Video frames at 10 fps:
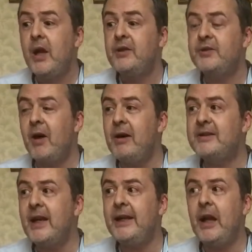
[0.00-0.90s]
So
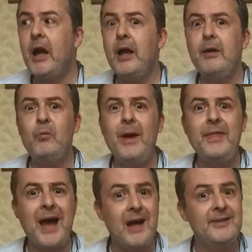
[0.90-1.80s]
it's like when
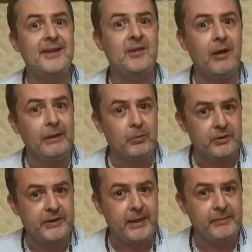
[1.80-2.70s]
the Access
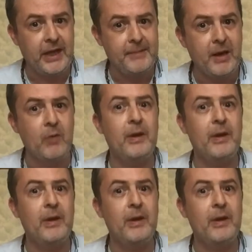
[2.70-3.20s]
Hollywood tape came out,